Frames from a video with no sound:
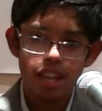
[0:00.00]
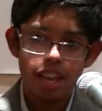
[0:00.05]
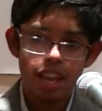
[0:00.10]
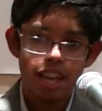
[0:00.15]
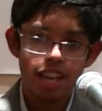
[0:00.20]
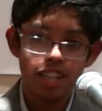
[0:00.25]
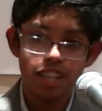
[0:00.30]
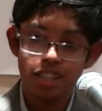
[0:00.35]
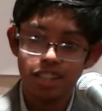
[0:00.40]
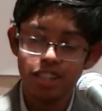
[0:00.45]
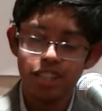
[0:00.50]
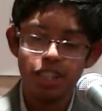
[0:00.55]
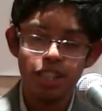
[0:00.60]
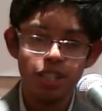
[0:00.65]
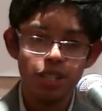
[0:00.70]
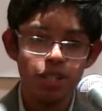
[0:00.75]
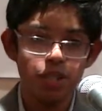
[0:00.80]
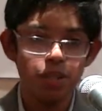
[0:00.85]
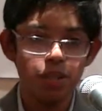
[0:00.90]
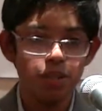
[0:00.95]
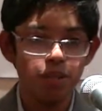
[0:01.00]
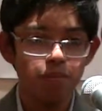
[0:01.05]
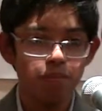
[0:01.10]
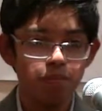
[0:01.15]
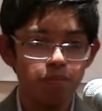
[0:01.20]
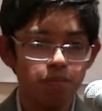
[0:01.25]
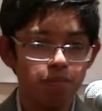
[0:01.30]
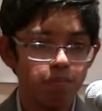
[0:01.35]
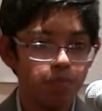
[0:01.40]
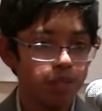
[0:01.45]
and continued
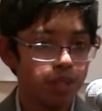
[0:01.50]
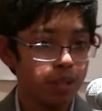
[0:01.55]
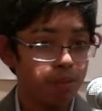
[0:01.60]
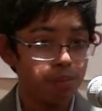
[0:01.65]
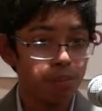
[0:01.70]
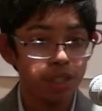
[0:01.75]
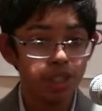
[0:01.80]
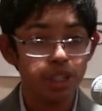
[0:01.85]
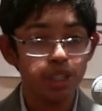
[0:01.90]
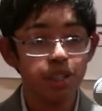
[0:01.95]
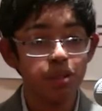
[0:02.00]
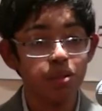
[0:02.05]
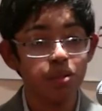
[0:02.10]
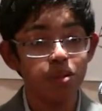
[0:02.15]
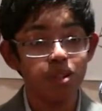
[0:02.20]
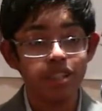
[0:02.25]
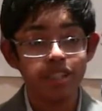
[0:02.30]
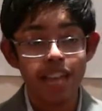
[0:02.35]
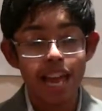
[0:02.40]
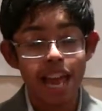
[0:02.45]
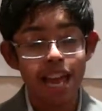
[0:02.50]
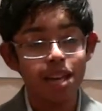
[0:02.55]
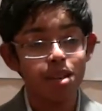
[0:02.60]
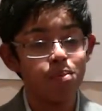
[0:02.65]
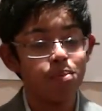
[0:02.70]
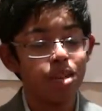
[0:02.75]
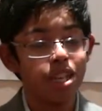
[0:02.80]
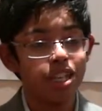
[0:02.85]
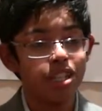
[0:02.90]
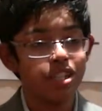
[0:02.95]
to pursue his
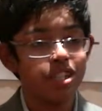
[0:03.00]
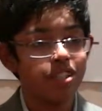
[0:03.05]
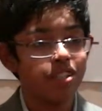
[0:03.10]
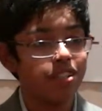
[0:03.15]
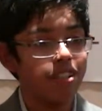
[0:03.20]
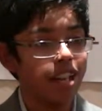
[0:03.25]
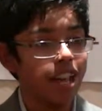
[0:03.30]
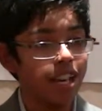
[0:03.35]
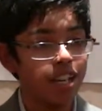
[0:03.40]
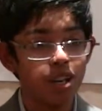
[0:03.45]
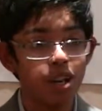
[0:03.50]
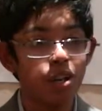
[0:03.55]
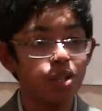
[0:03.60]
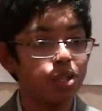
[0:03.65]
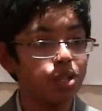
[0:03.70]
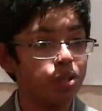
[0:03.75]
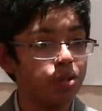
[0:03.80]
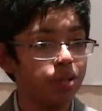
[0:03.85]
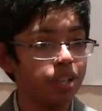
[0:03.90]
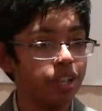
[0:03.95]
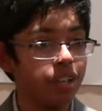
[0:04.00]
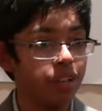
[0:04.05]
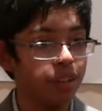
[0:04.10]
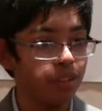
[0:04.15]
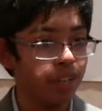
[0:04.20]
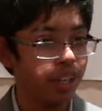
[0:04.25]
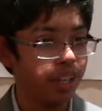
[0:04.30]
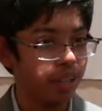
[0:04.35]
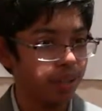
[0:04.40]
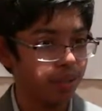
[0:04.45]
animation and cartooning
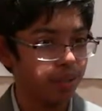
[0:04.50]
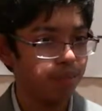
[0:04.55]
career.